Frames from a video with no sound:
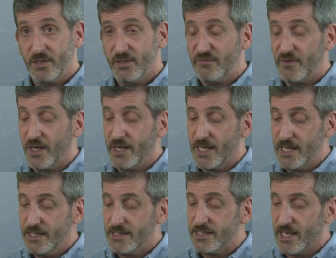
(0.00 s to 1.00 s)
defining
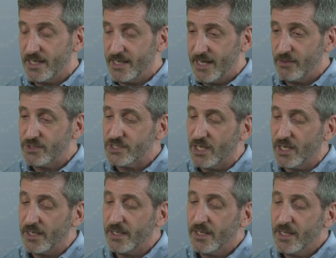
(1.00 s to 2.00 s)
inside and
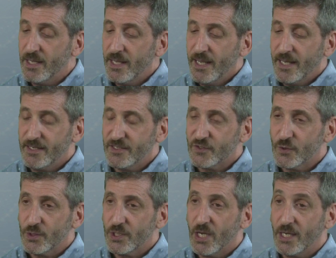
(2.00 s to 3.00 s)
outside, and a
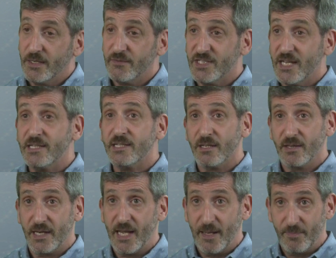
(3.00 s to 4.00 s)
certain kind of sensing
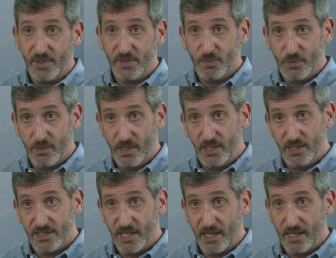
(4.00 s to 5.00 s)
that happens between
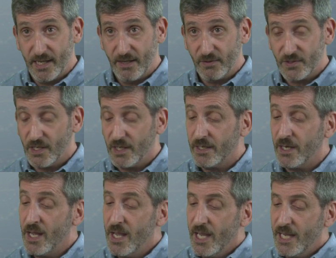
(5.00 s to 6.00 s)
inside and outside,
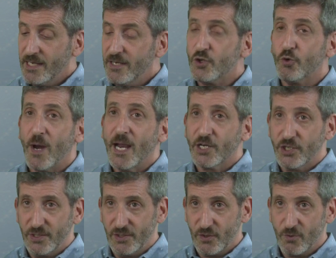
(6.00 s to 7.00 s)
and
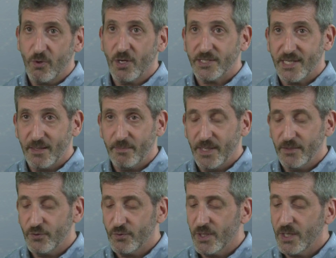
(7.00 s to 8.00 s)
interactions across that
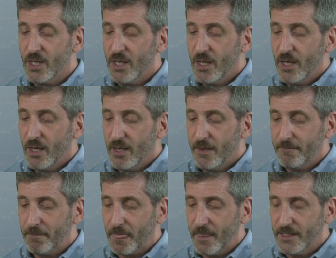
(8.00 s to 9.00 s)
boundary.
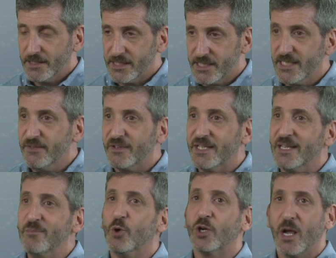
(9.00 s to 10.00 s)
It's
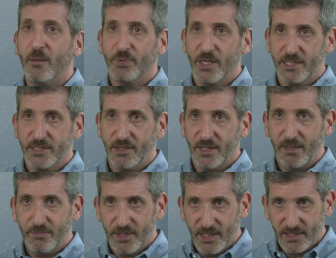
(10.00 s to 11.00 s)
significantly more complex than
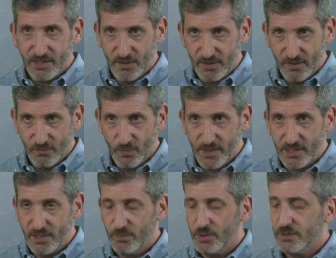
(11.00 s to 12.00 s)
that, but that's a
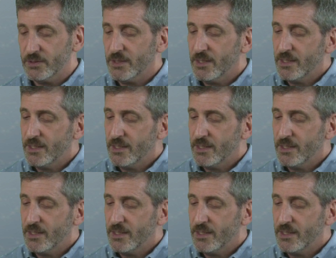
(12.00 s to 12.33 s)
reasonable